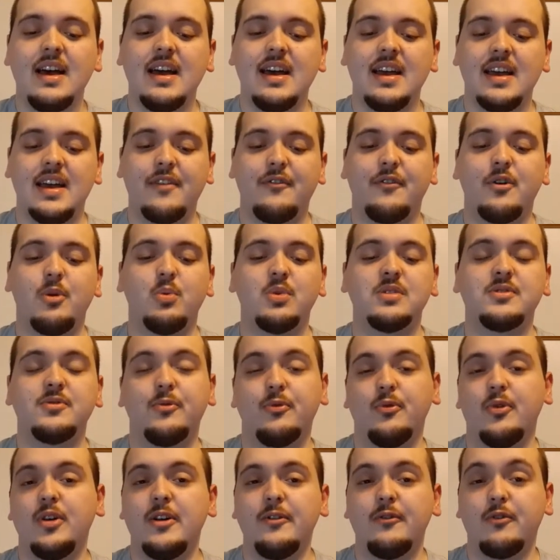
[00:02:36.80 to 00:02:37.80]
if it was
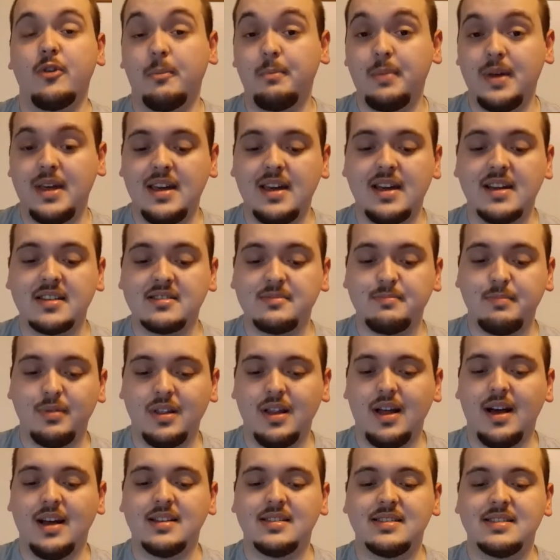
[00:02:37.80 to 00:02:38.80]
free for PS
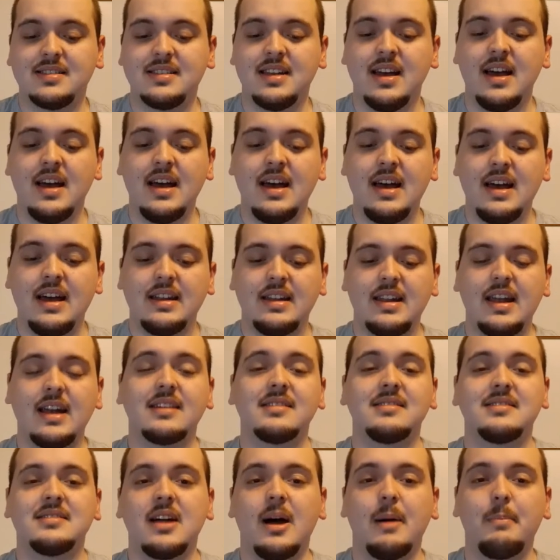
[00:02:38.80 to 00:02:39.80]
Plus.
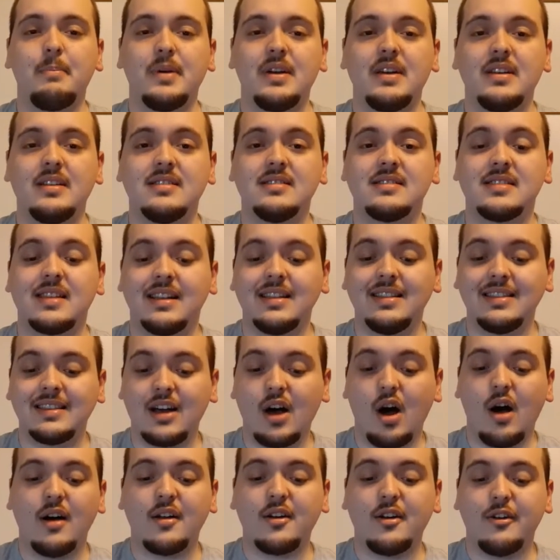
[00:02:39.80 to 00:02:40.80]
Next up is
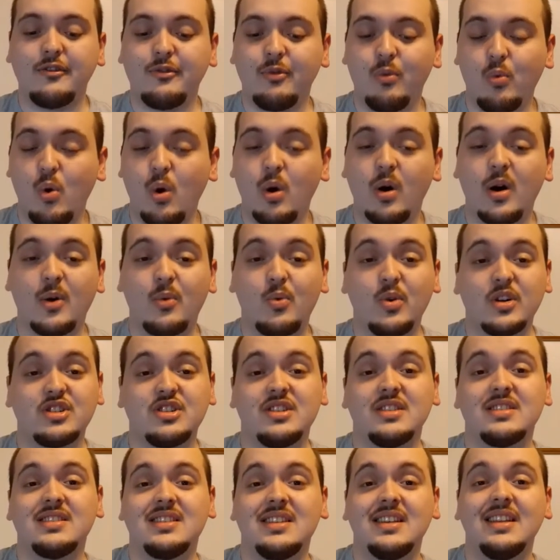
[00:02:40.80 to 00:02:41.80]
God of War, which
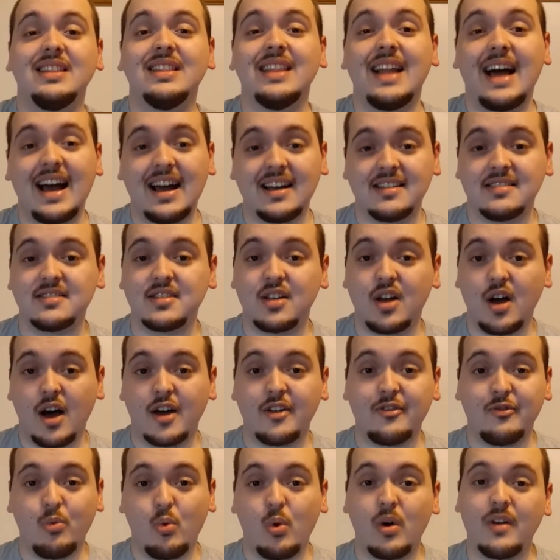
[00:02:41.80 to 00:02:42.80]
is the last God
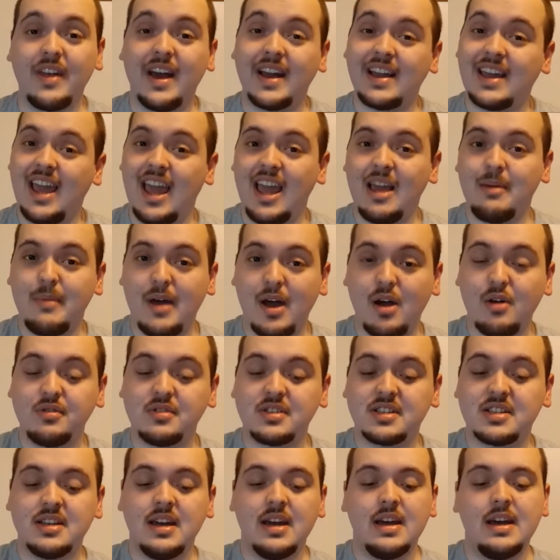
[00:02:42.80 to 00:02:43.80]
of War that came
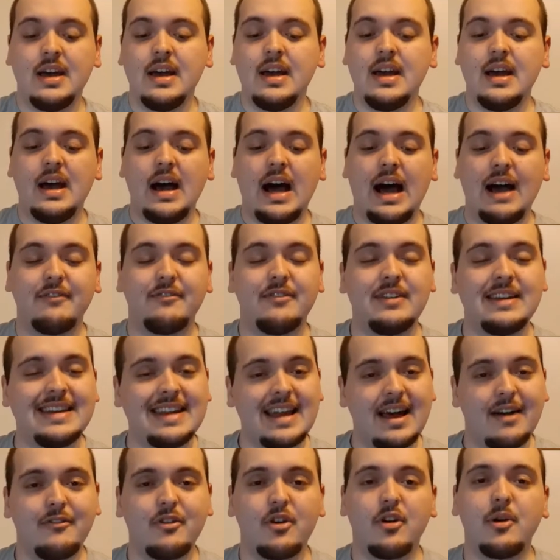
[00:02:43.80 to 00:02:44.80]
out. I've
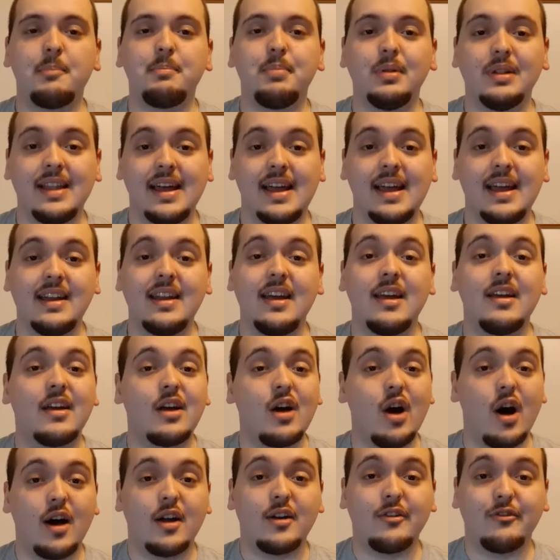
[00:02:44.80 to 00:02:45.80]
never played a
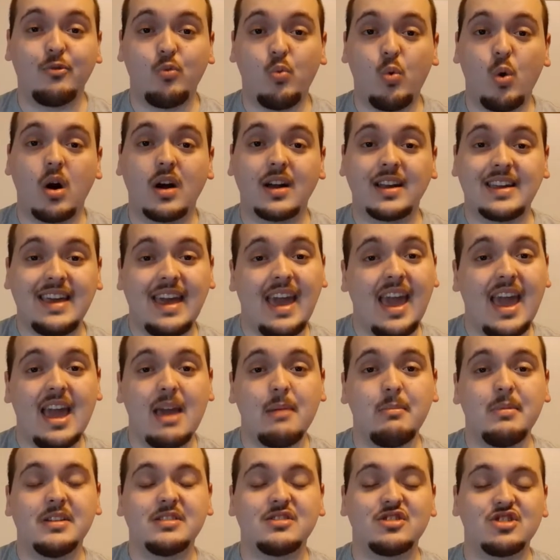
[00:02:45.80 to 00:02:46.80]
God of War
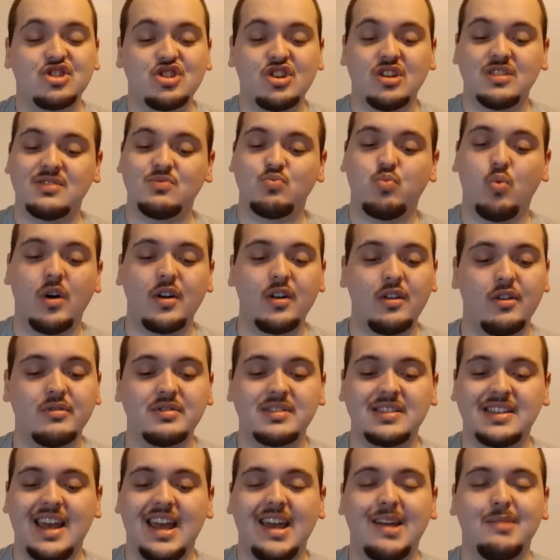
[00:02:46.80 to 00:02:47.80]
game. It's just one of
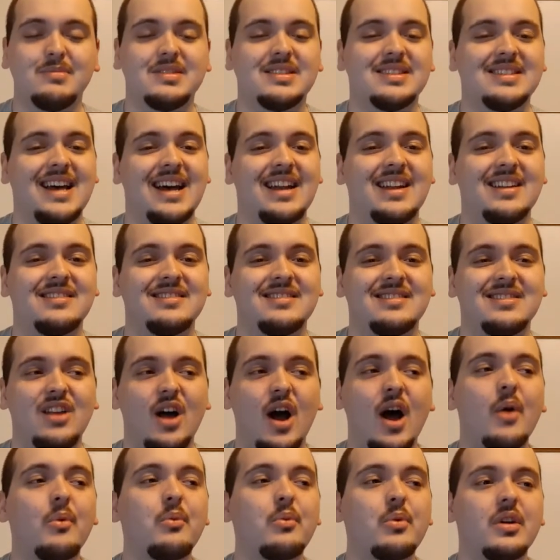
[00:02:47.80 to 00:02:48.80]
those games that it's
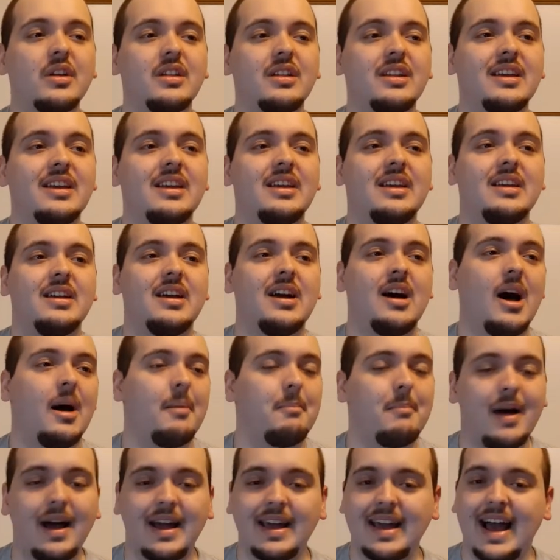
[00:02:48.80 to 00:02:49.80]
not really up
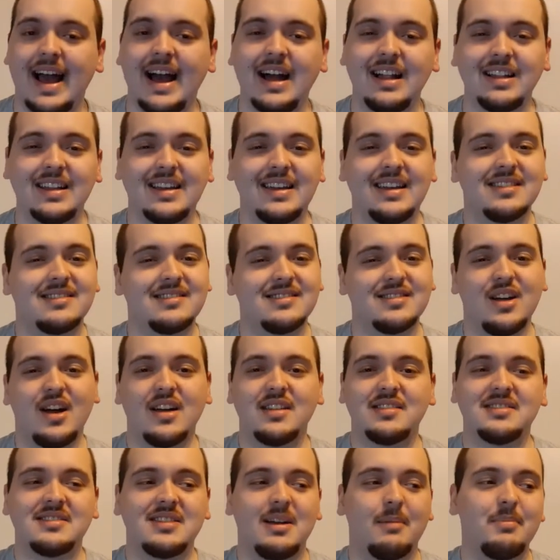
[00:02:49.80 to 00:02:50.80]
my alley. It's
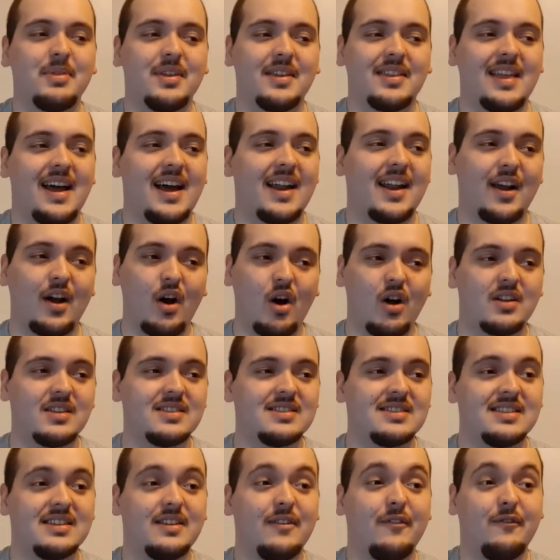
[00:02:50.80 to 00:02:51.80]
not something that I
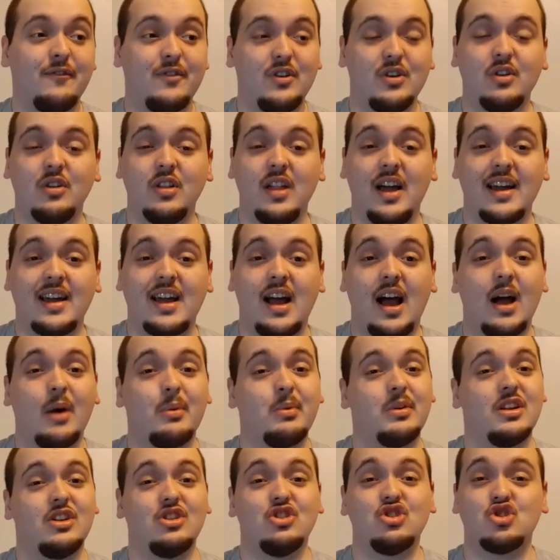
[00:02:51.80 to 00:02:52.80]
honestly feel like I
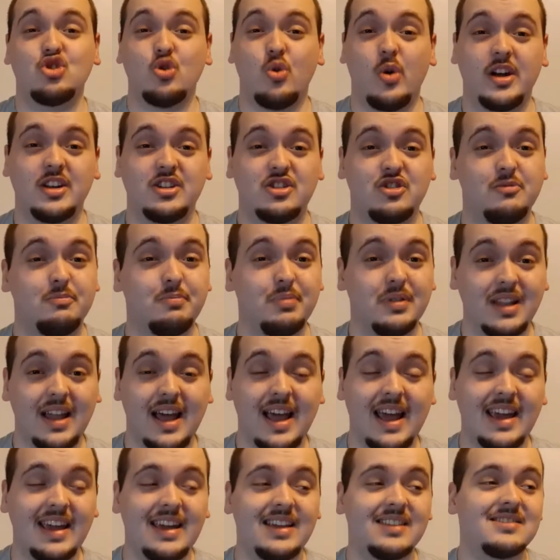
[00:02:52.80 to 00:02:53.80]
would enjoy to
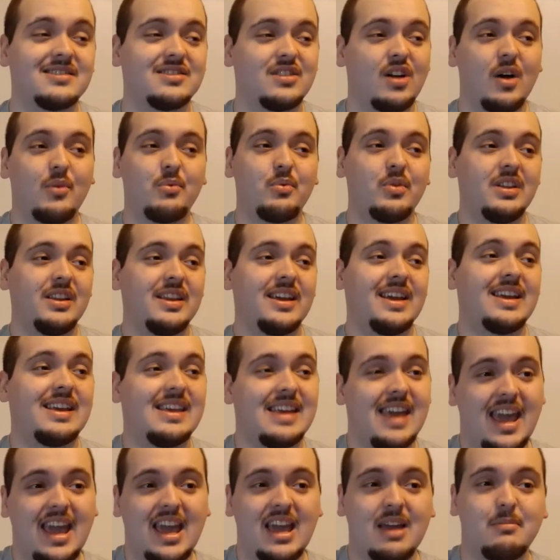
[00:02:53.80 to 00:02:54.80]
play. It's not really a
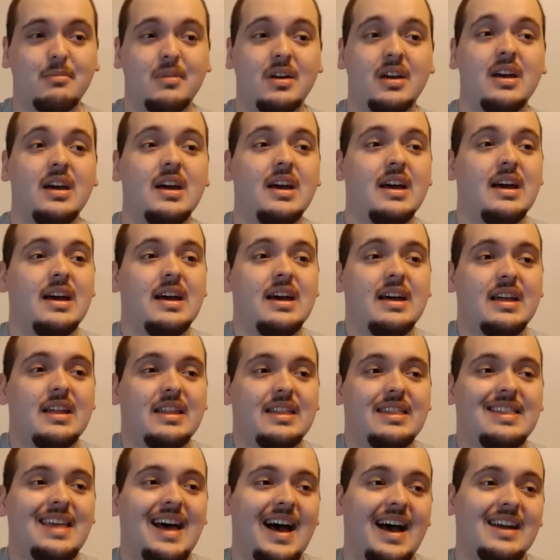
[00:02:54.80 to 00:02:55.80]
game
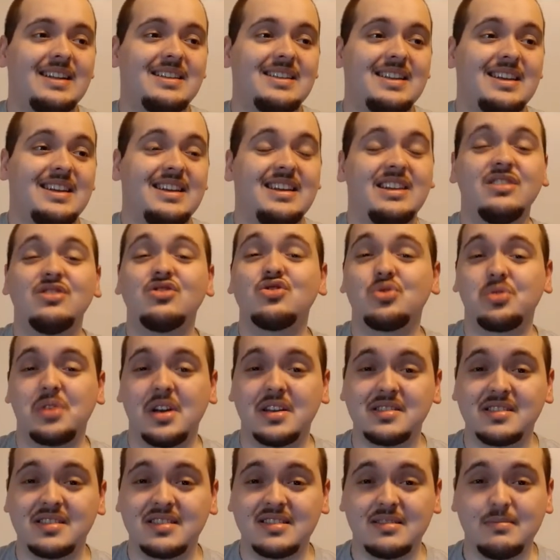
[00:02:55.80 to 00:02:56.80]
that
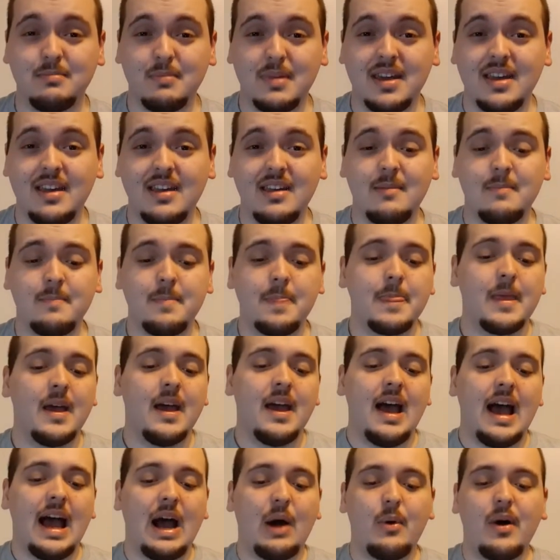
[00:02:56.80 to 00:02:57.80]
interests me.
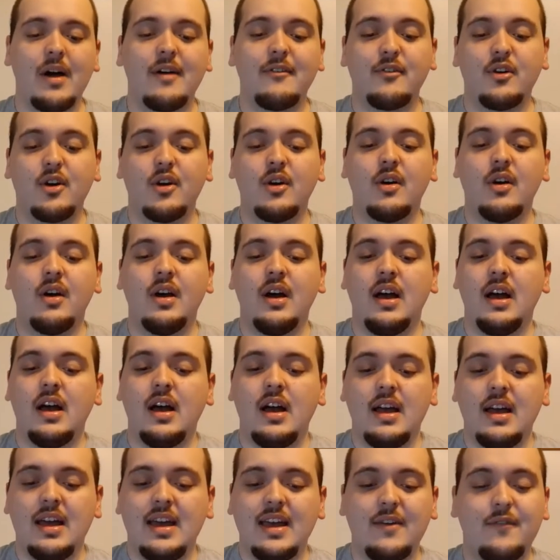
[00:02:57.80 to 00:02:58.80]
However,
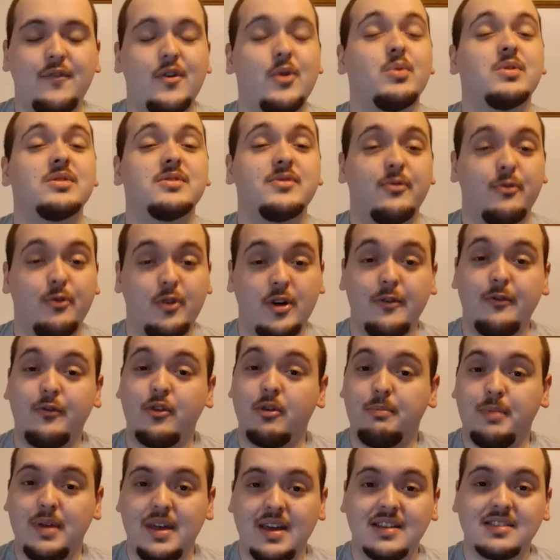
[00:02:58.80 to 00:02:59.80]
if it was free for
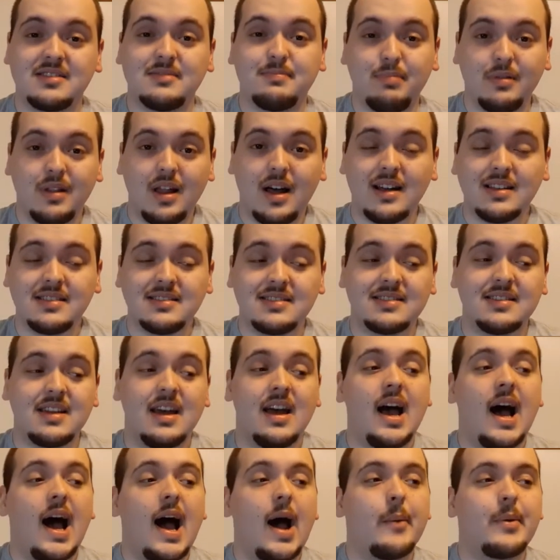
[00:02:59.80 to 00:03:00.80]
PS Plus,
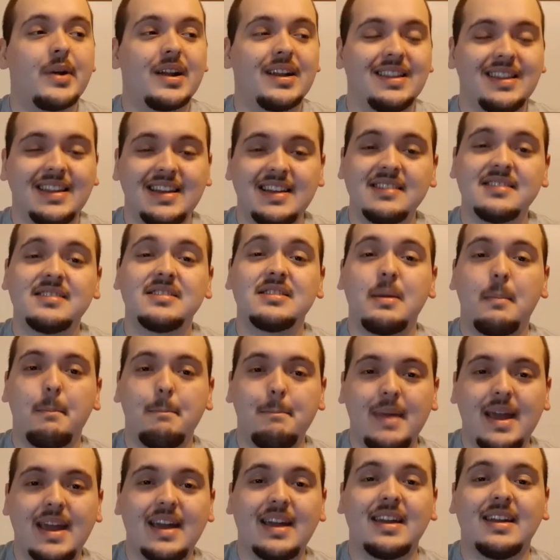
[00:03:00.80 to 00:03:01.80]
I would at least
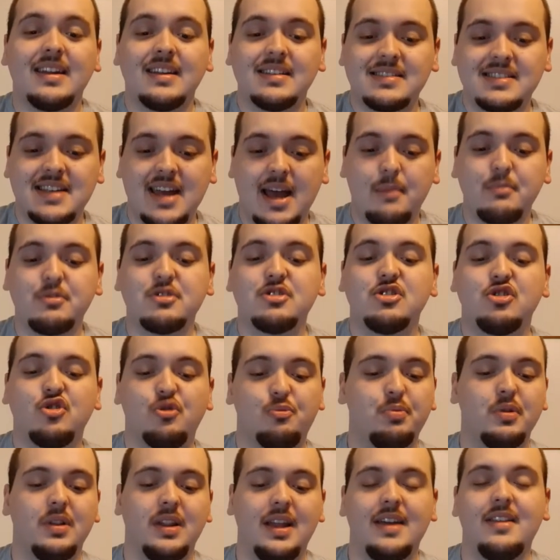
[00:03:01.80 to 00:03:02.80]
make an attempt to
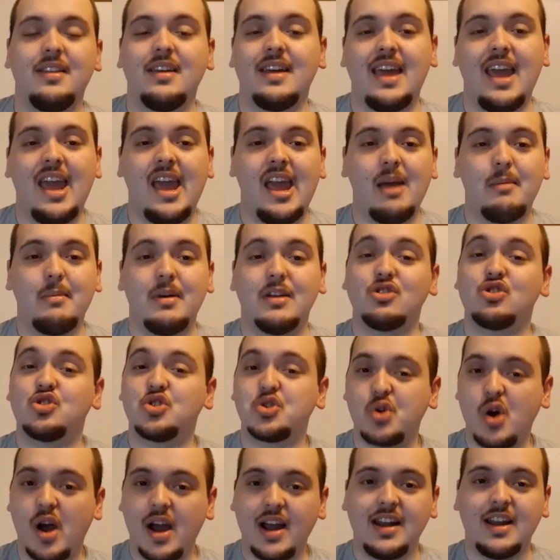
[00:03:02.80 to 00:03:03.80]
play the game and
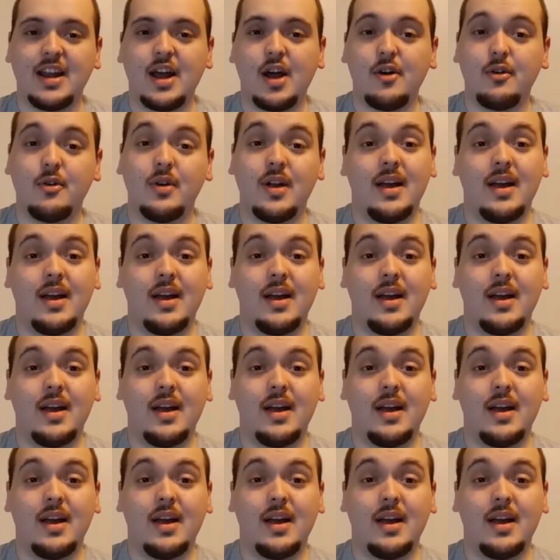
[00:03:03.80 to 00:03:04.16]
try it out